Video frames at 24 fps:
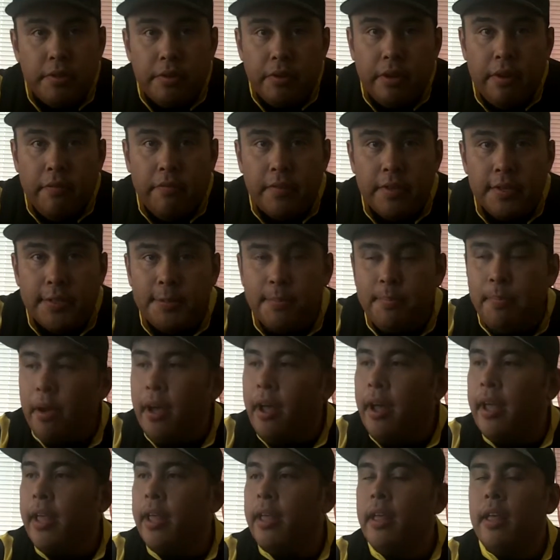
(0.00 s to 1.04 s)
to a different
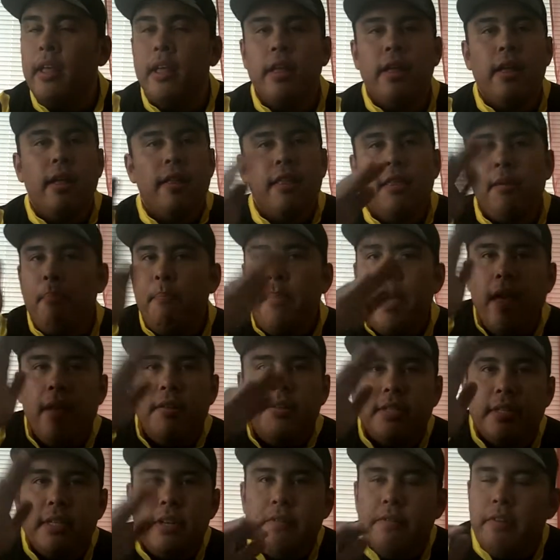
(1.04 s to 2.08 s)
spot, the
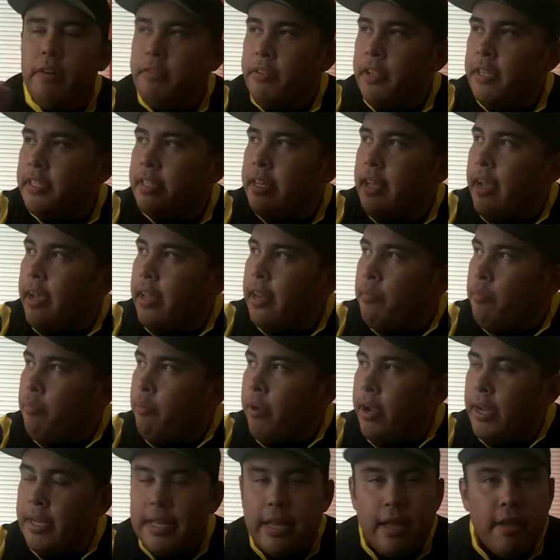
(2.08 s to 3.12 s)
bouncing of everything's not going to
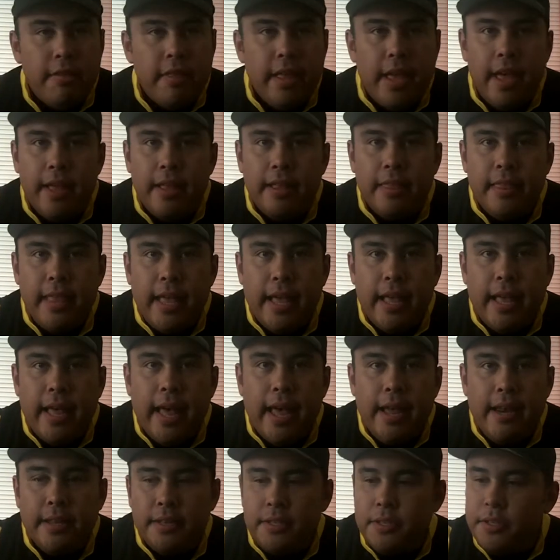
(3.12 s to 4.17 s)
break down that
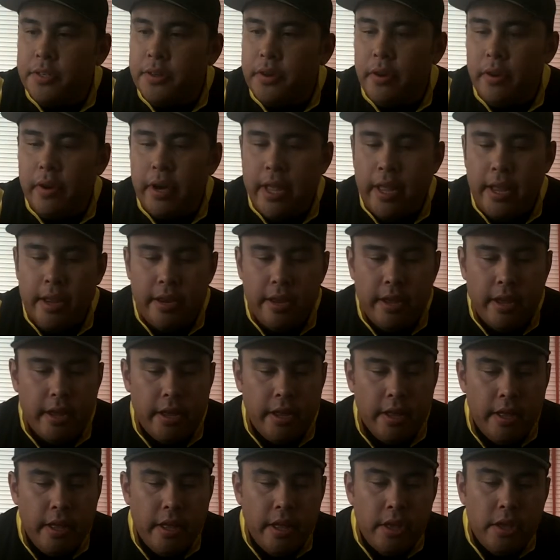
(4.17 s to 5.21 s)
guide insert,
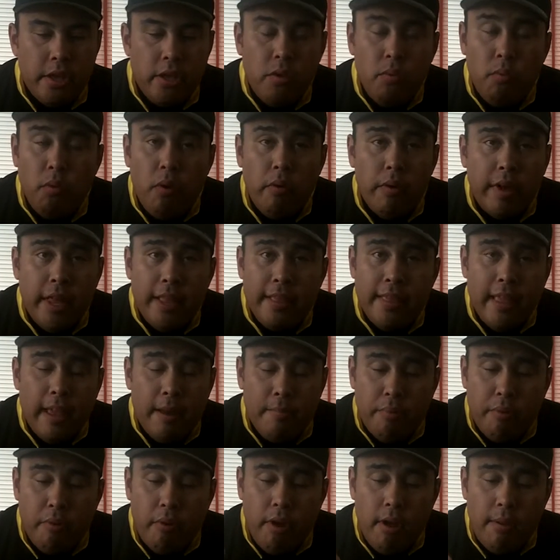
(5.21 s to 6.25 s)
and you won't get
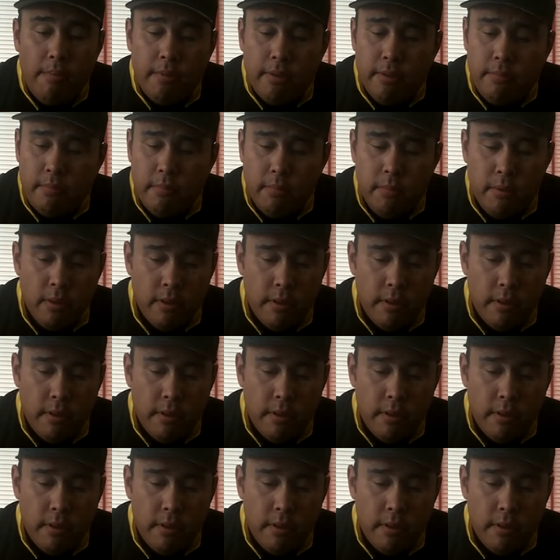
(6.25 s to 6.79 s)
that problem.